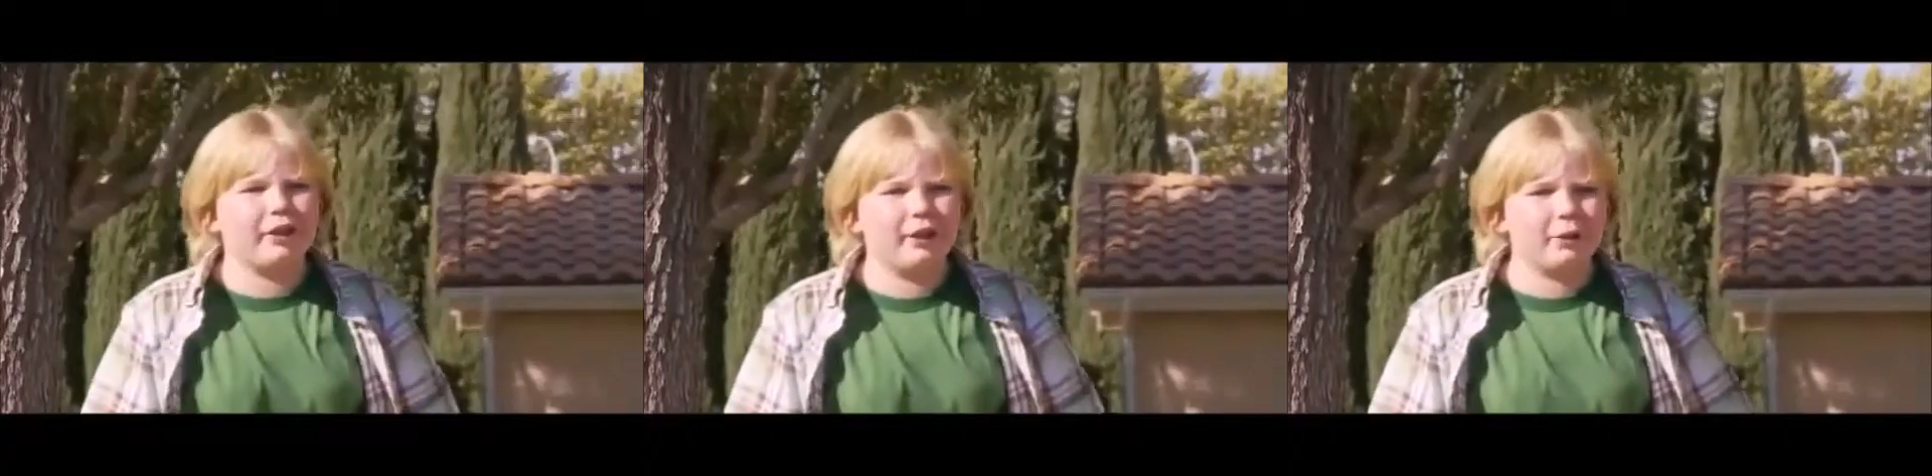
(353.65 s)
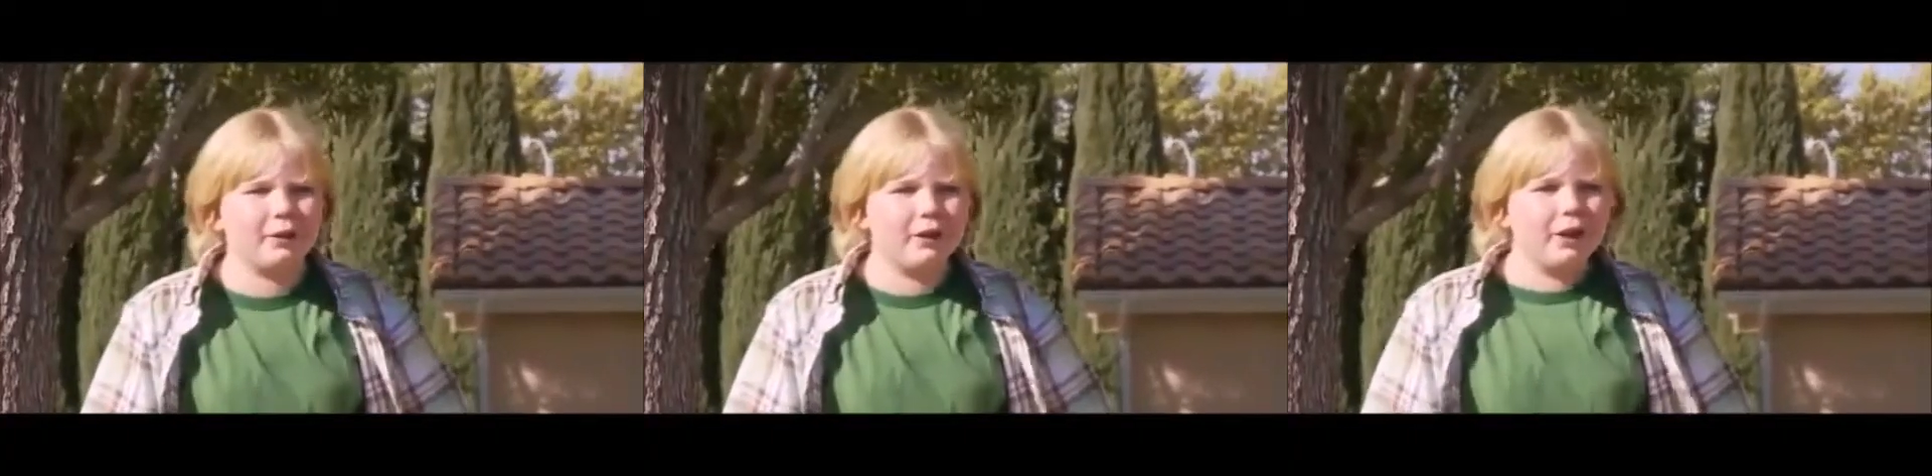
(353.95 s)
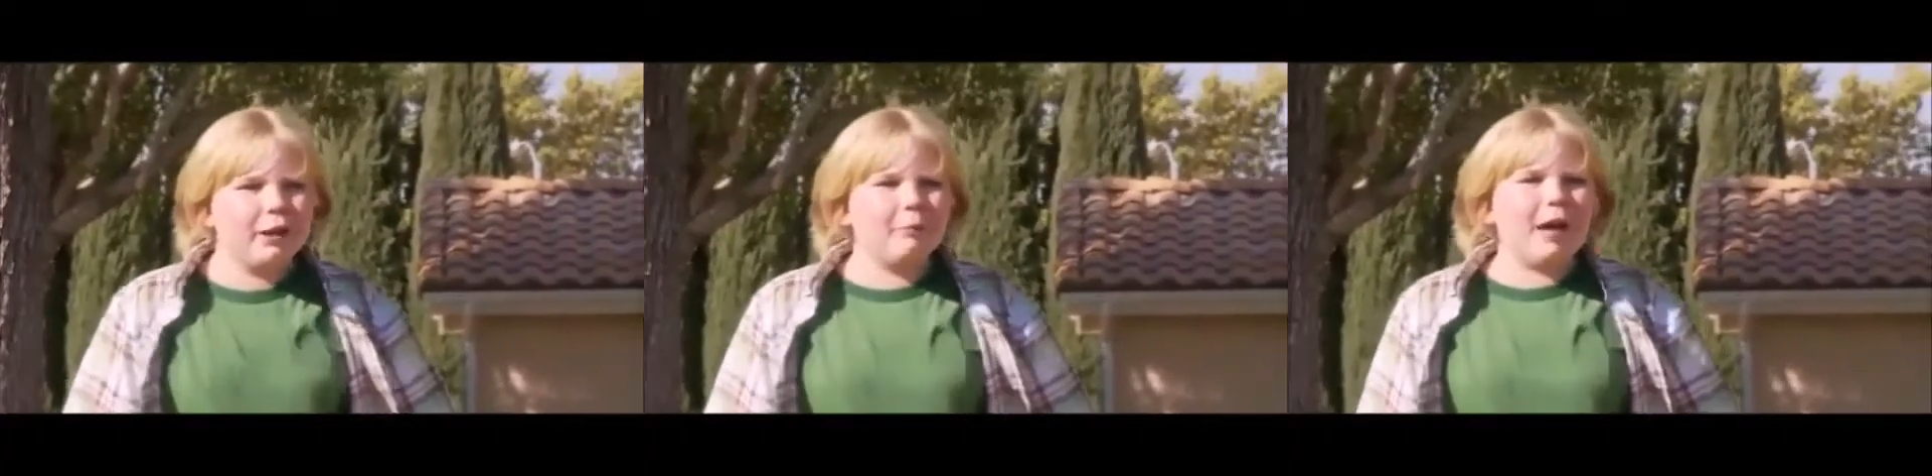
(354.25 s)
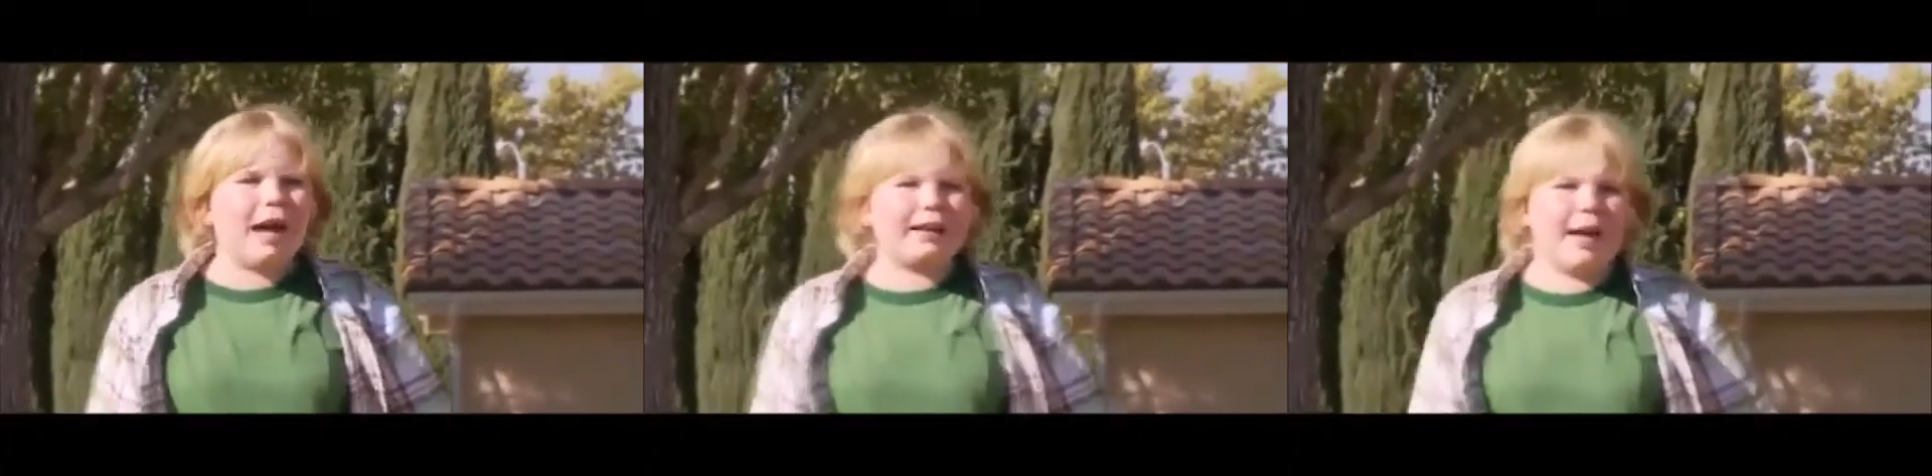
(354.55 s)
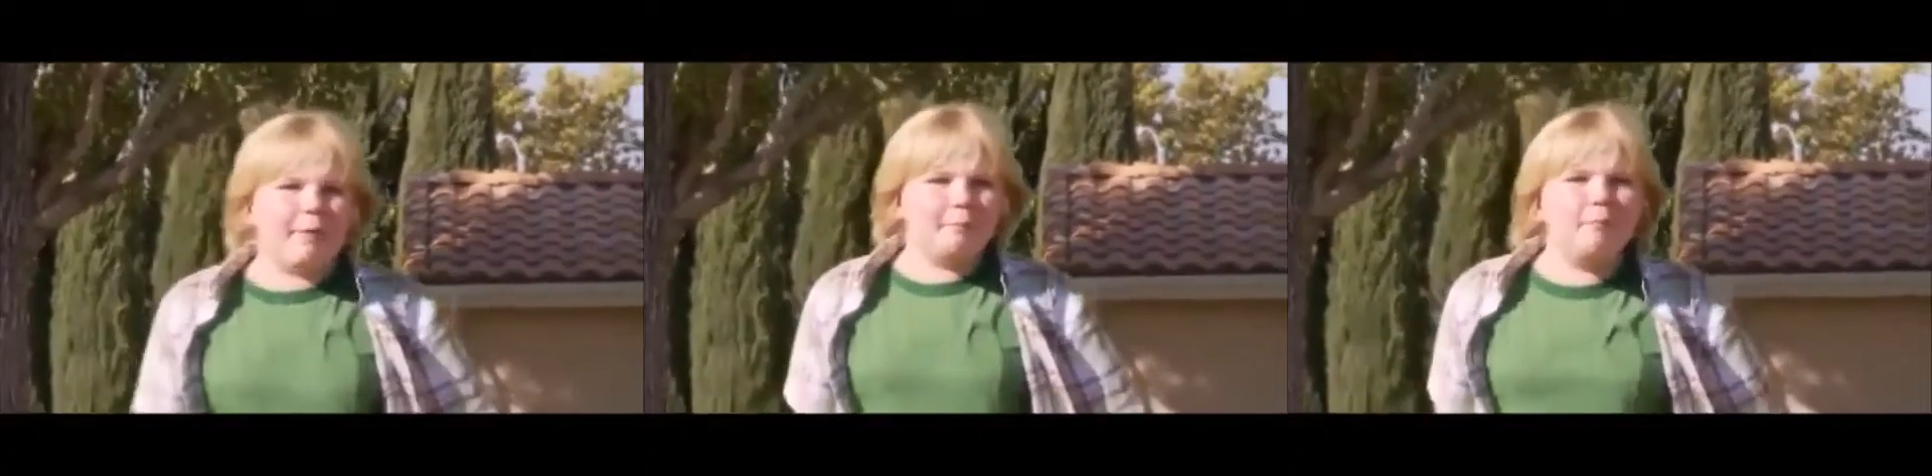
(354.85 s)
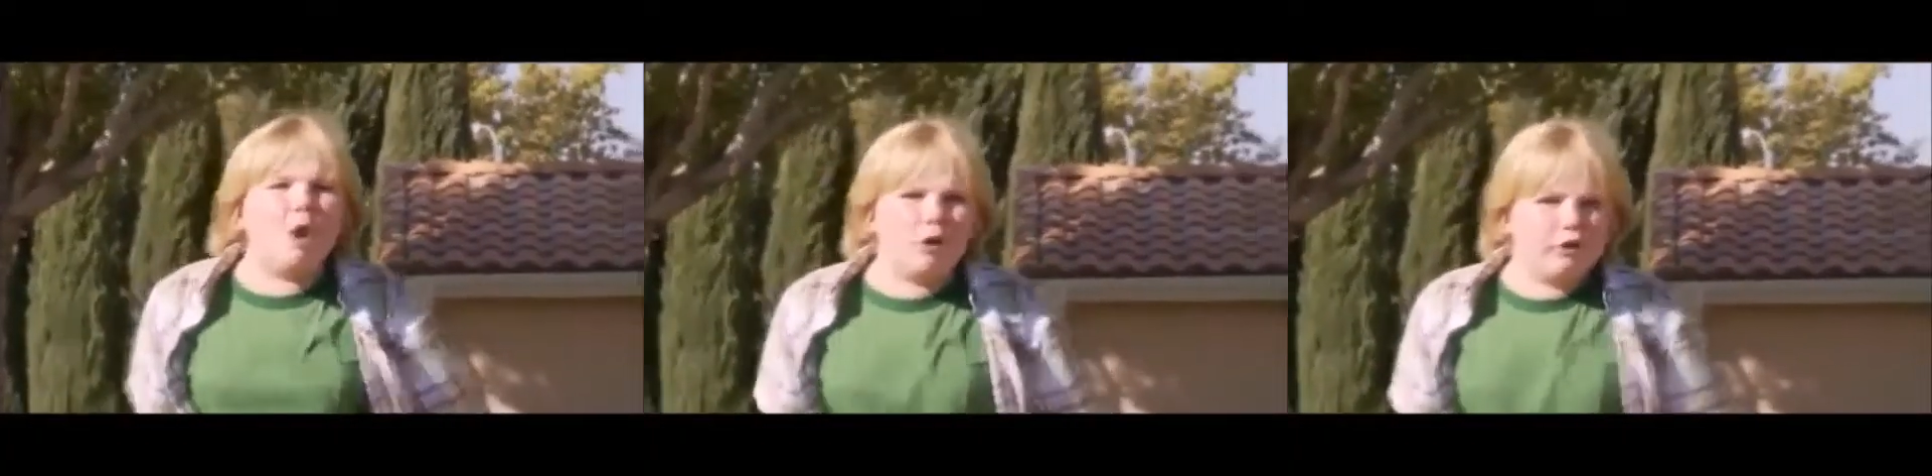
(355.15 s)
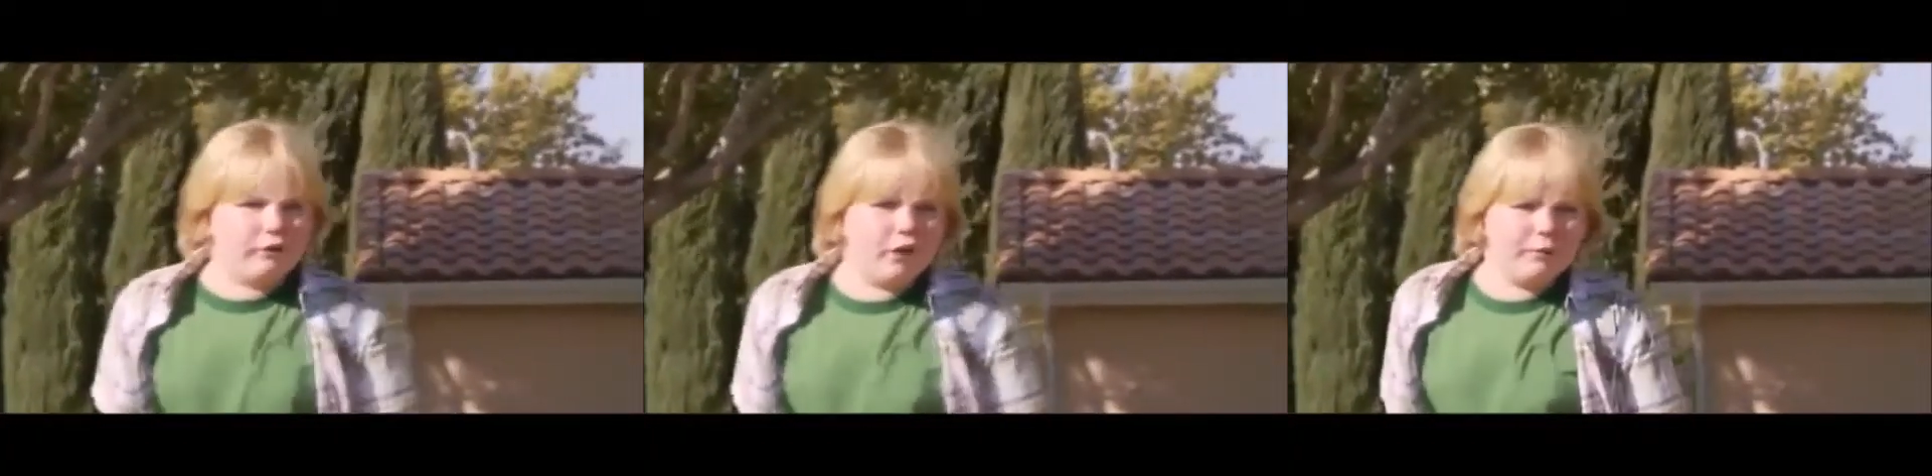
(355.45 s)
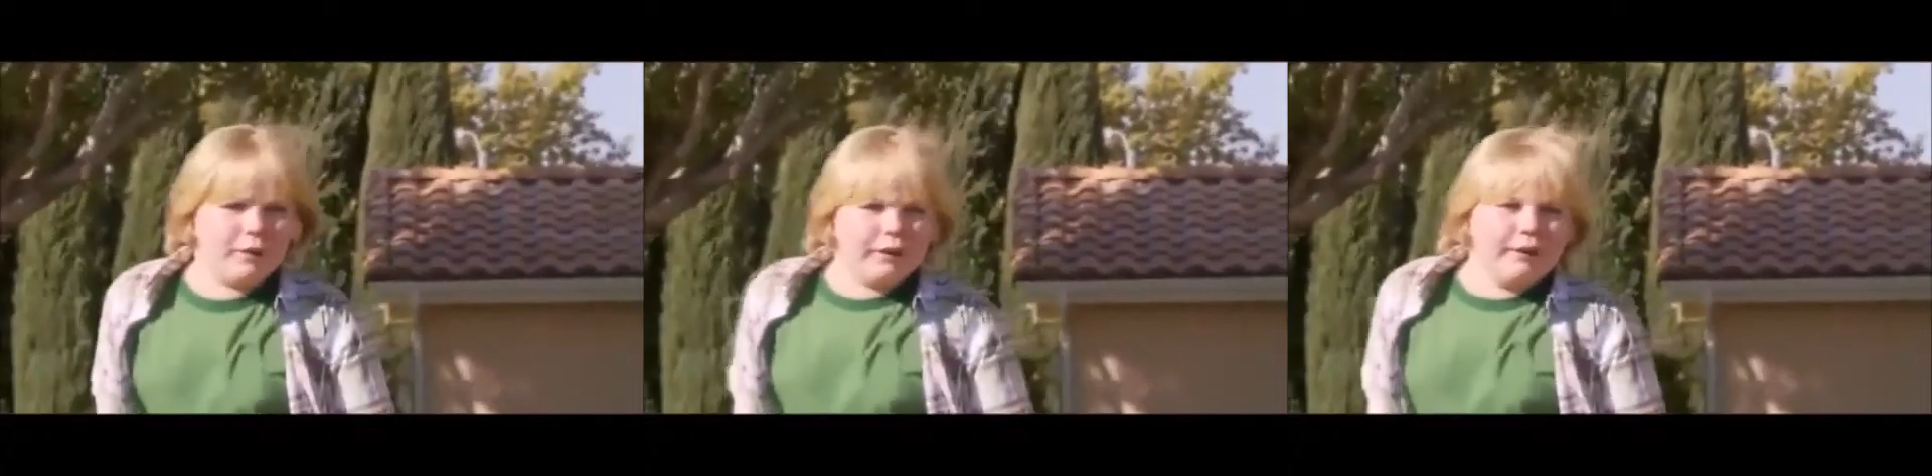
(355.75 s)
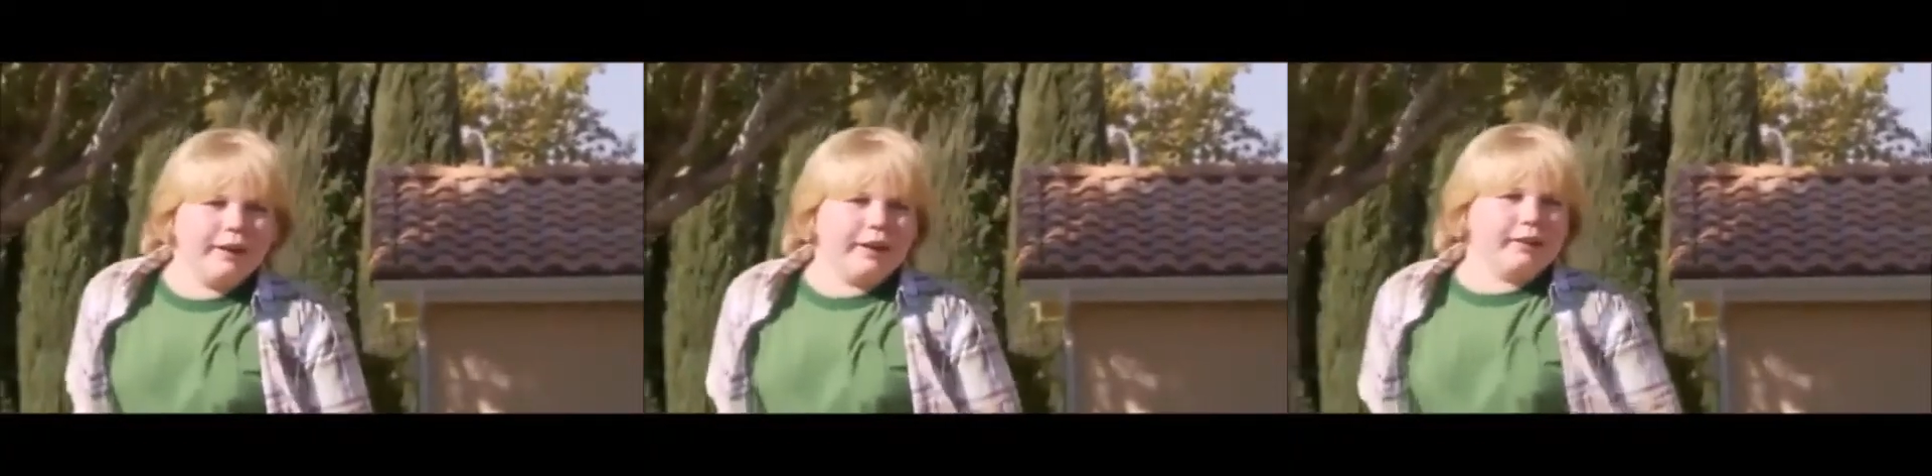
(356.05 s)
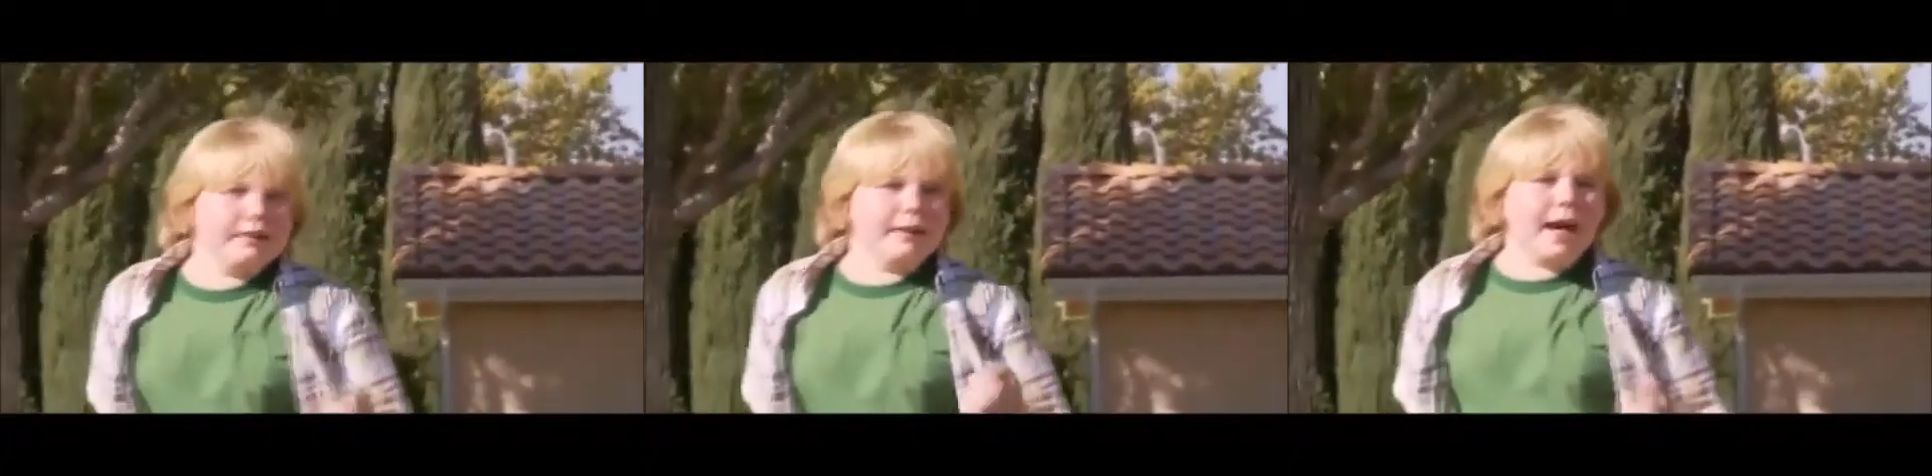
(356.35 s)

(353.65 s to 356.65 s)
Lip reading: But Butch promises he'll get Cool Cat next time.